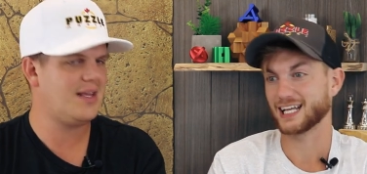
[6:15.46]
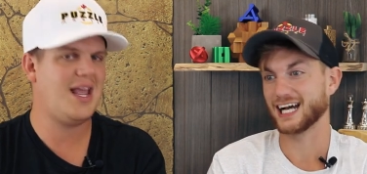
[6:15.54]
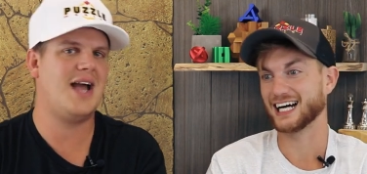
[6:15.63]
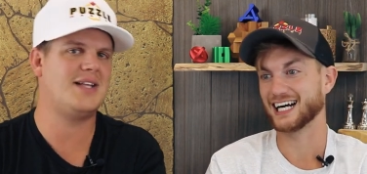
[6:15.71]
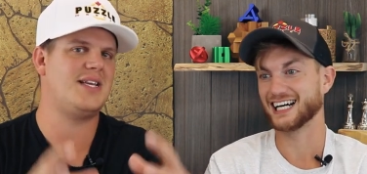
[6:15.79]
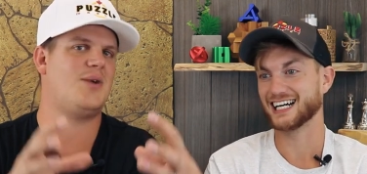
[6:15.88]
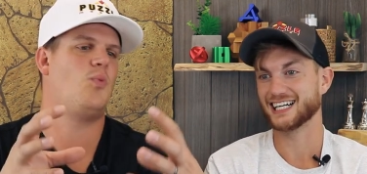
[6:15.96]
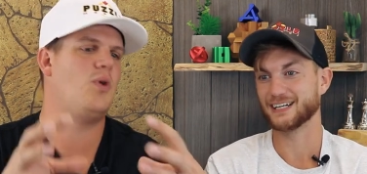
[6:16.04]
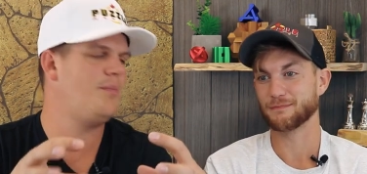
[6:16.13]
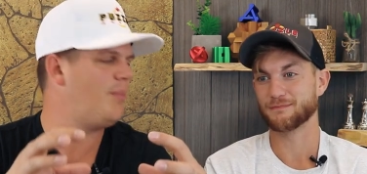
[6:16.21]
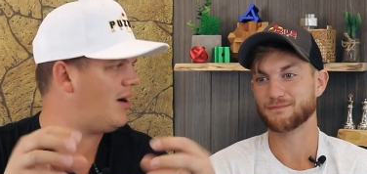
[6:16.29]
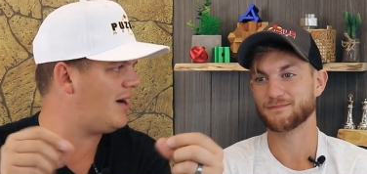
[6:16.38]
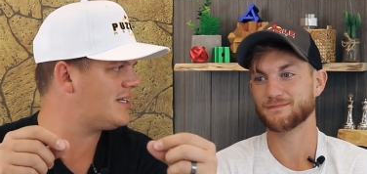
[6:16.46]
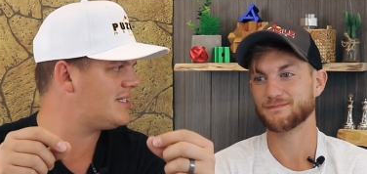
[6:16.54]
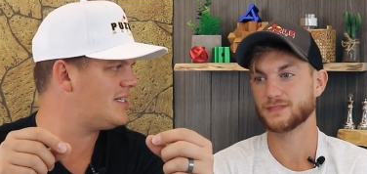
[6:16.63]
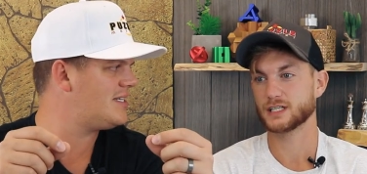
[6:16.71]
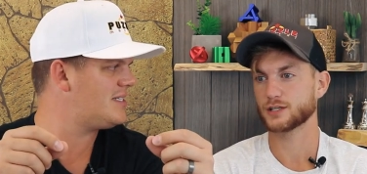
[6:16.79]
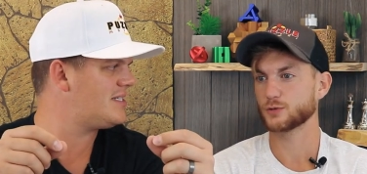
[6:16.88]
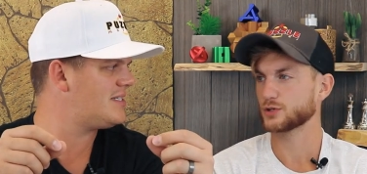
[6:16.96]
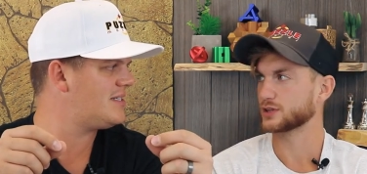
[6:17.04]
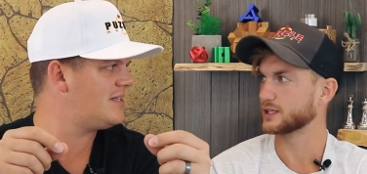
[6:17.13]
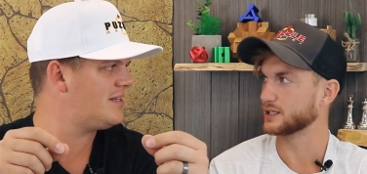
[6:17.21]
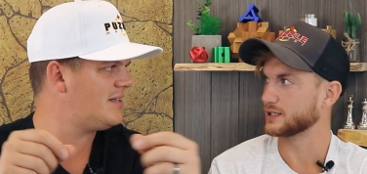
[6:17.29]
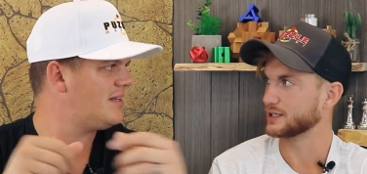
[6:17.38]
Speaker 1: Yeah, it's uh, like wood boxes
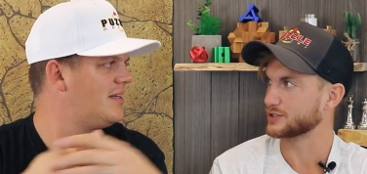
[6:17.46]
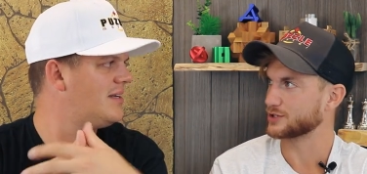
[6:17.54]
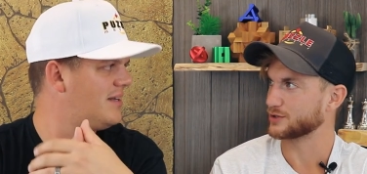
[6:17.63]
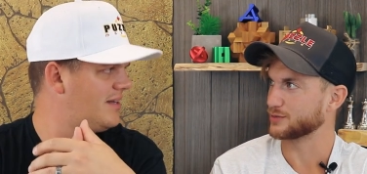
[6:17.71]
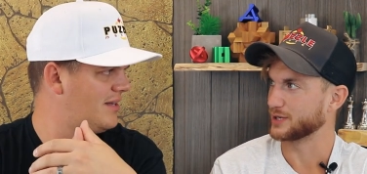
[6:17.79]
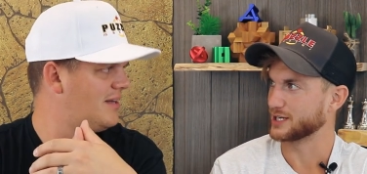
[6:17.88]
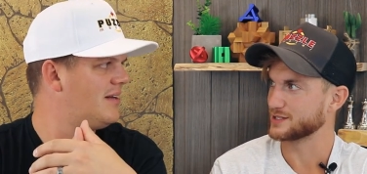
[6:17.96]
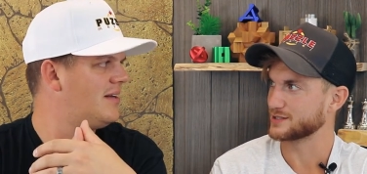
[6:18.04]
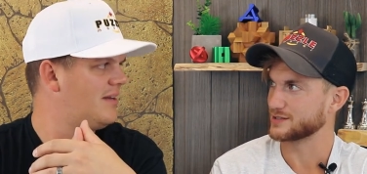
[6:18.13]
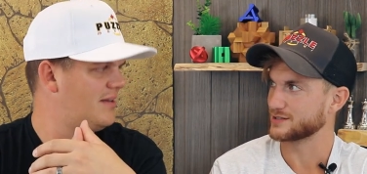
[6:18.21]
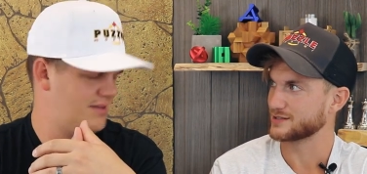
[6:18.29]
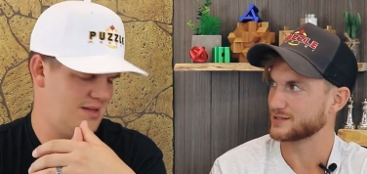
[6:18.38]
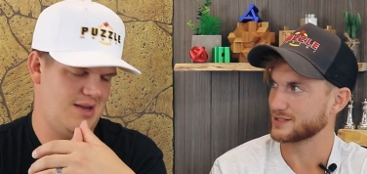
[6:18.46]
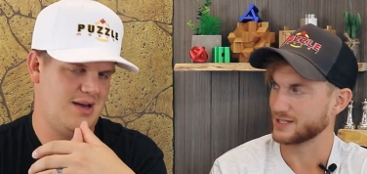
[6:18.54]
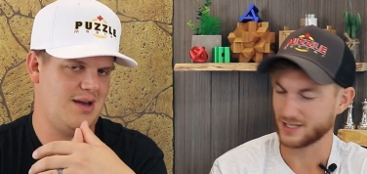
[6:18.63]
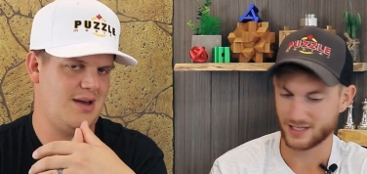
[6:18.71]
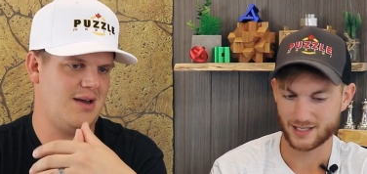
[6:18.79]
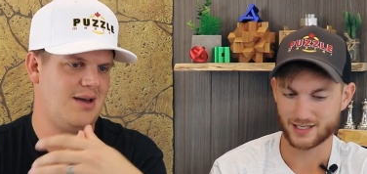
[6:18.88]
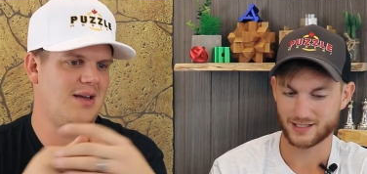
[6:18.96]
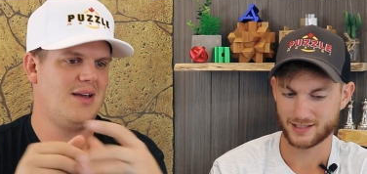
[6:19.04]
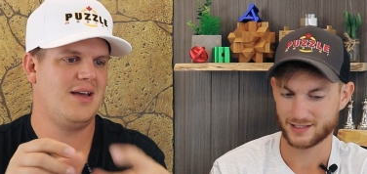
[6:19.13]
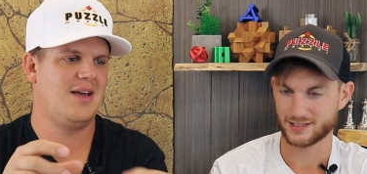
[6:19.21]
with the internal mazes. Yeah. yeah.